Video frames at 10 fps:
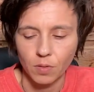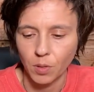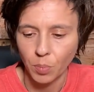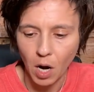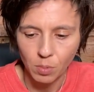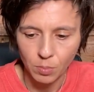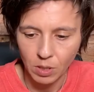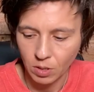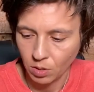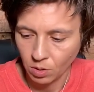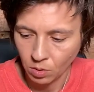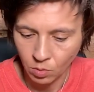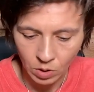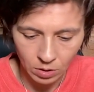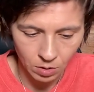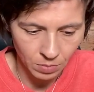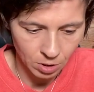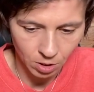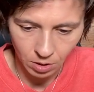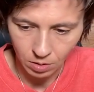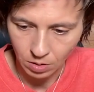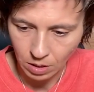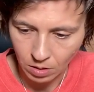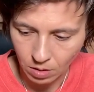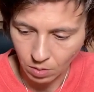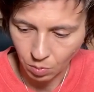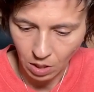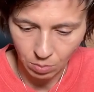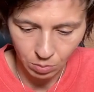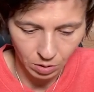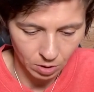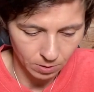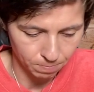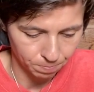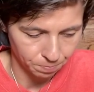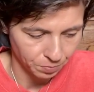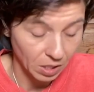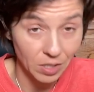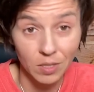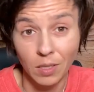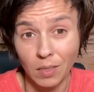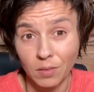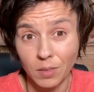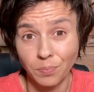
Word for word: The problem is you don't know what your mission is. That's the problem here, and it's love.